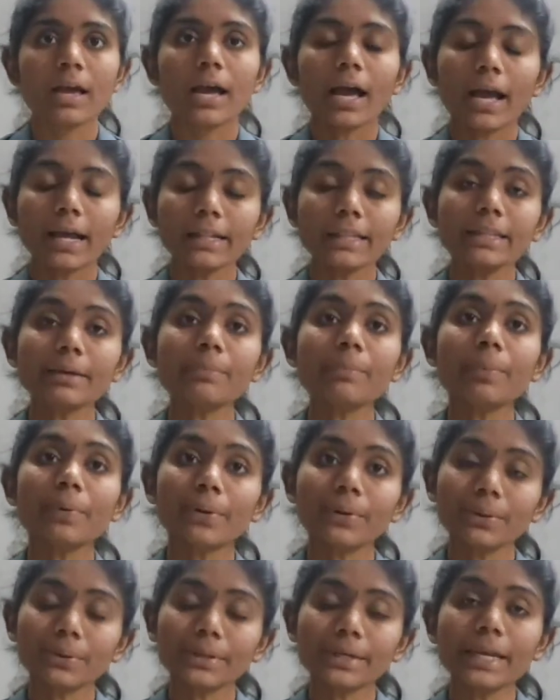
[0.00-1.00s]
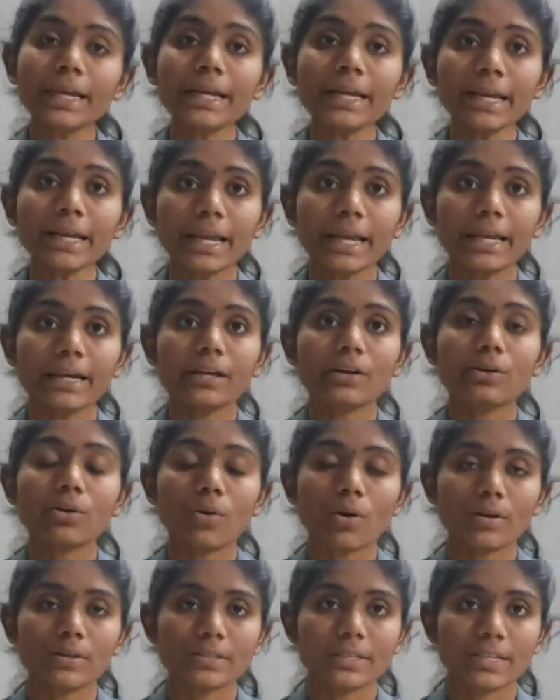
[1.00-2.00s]
And the polluted air
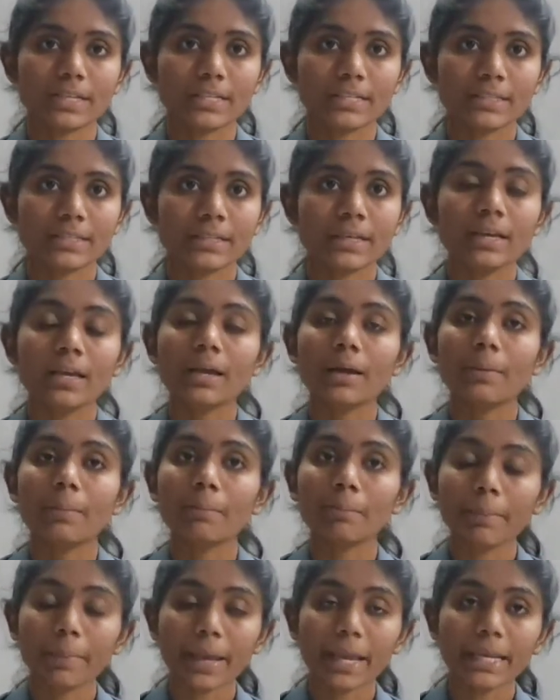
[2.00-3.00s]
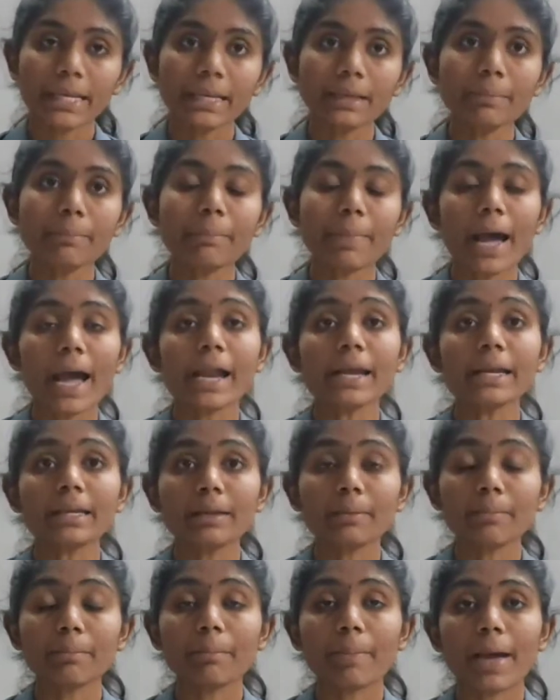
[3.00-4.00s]
causes many bad
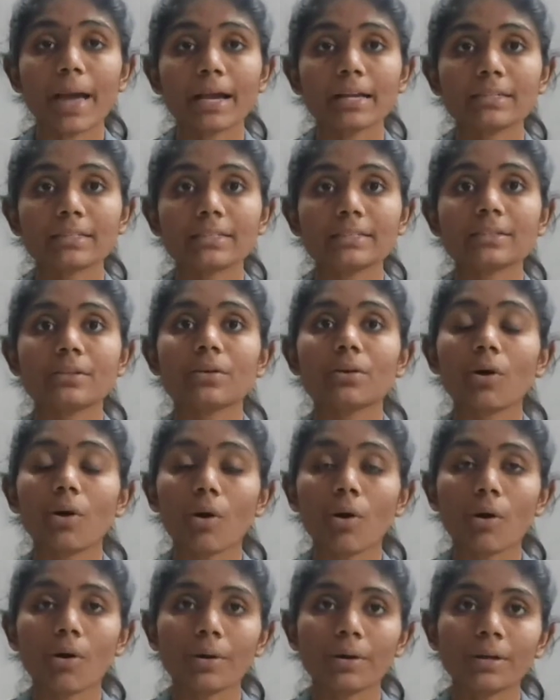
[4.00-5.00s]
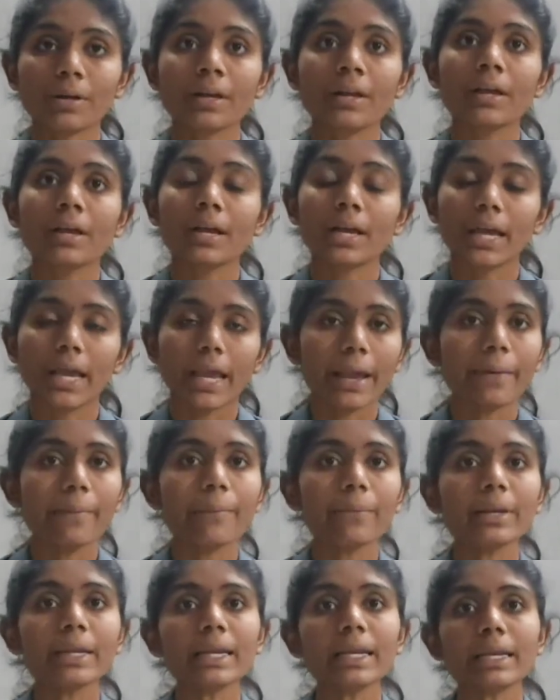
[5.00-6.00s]
impacts on
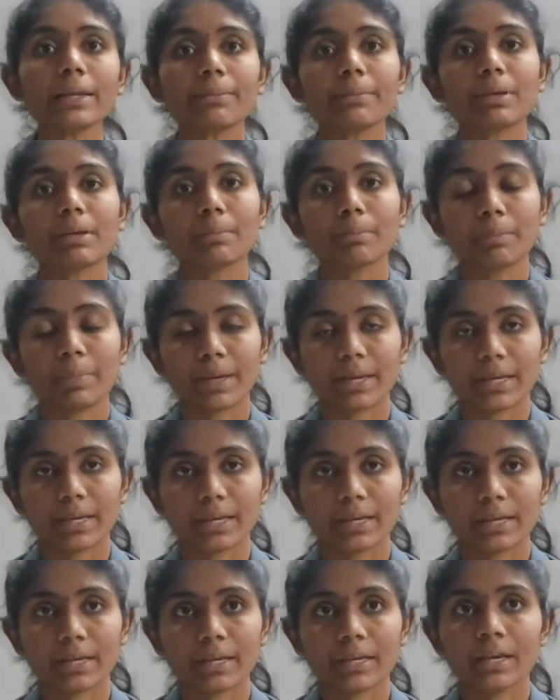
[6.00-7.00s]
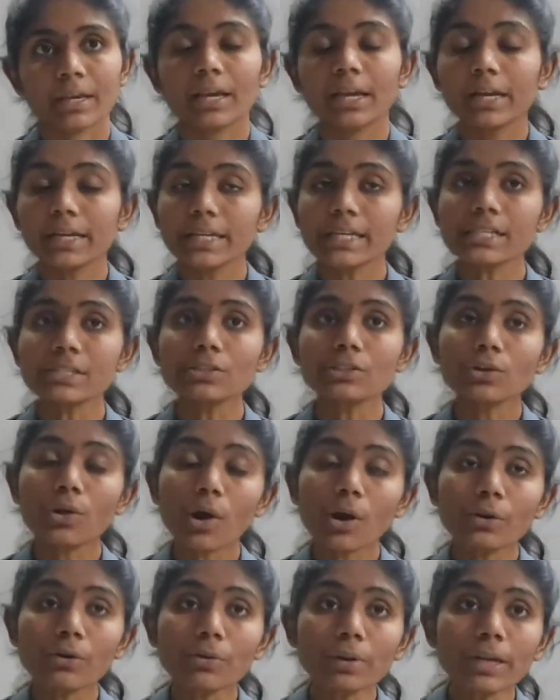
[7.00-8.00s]
every living being. It is
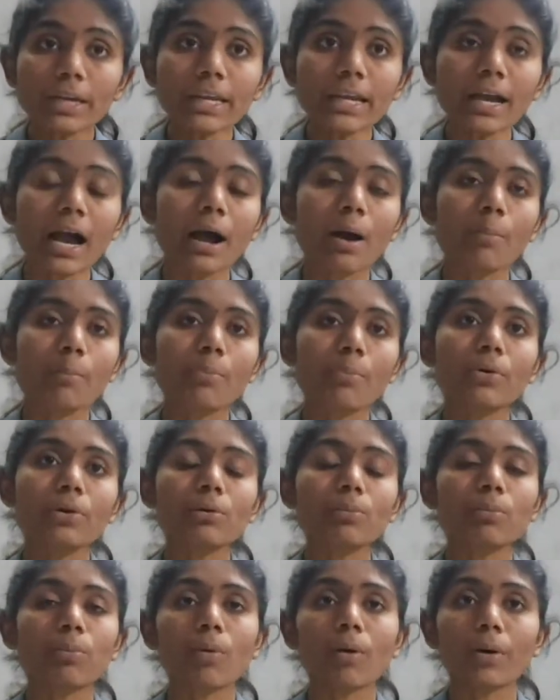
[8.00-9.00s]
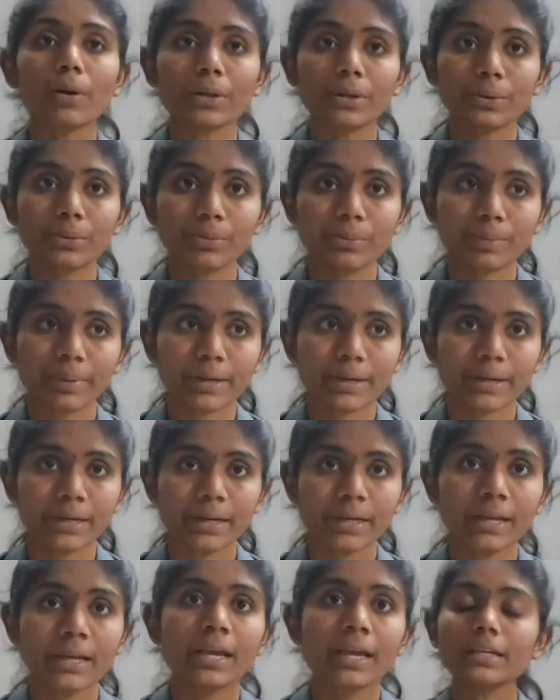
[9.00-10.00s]
not only harmful for
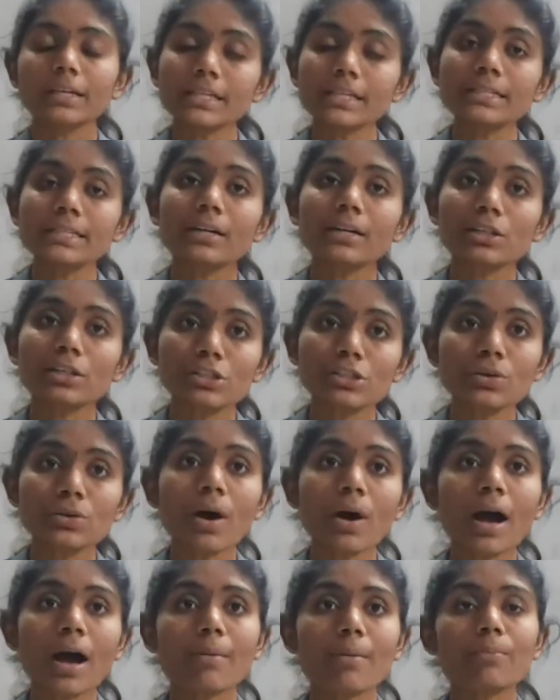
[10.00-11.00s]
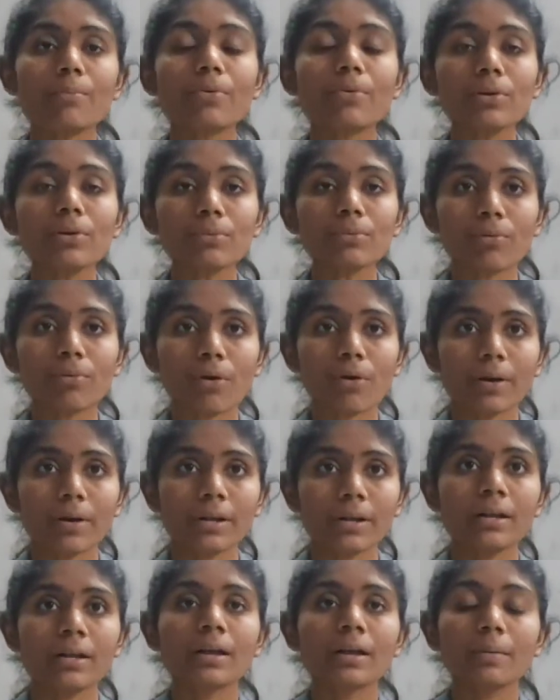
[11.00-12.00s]
humans, it is also harmful
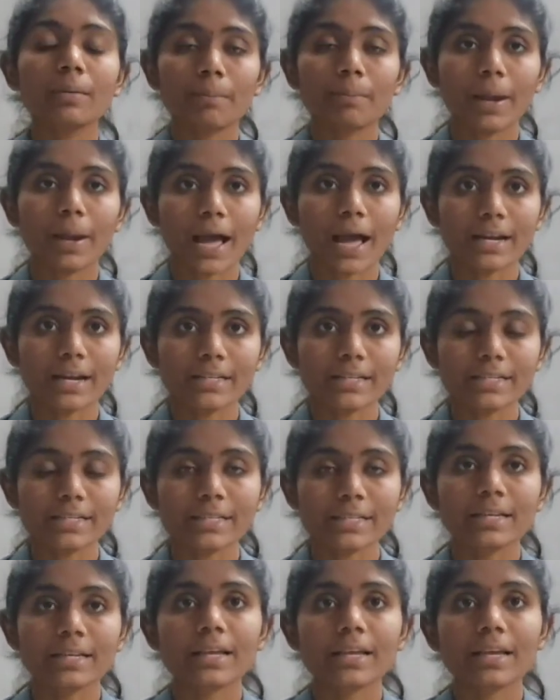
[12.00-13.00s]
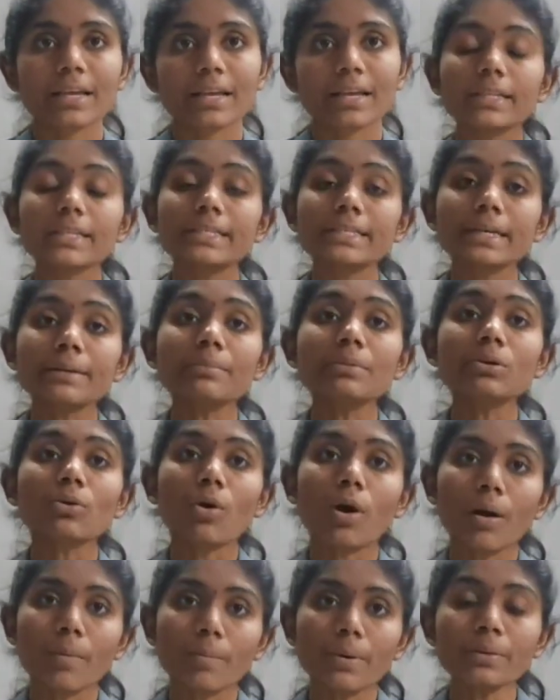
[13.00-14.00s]
for plants. Some
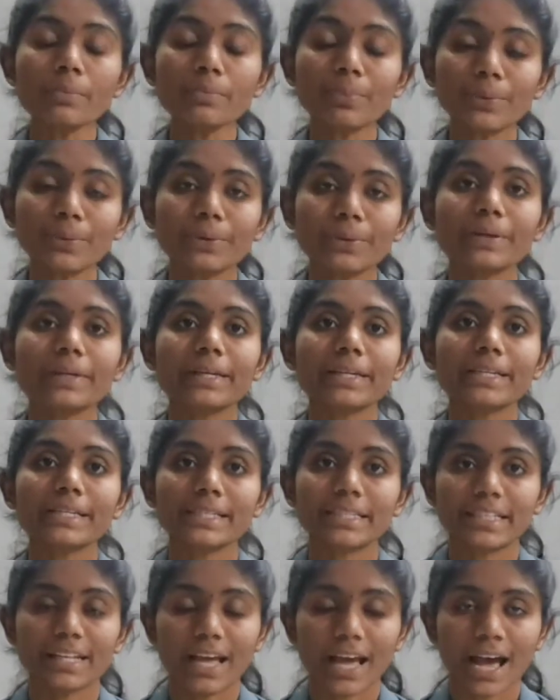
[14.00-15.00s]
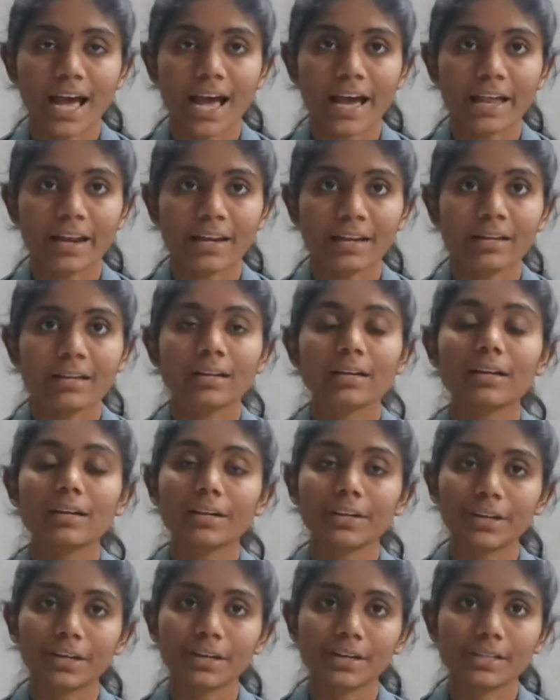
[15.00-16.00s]
common pollutants are
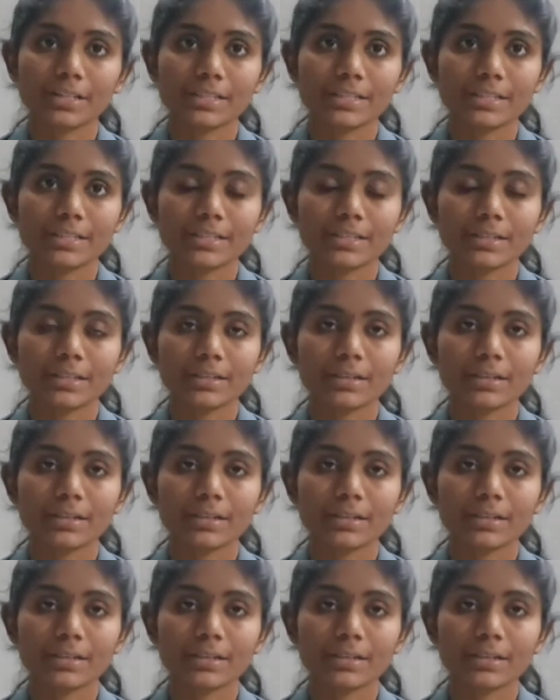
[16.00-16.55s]
dust,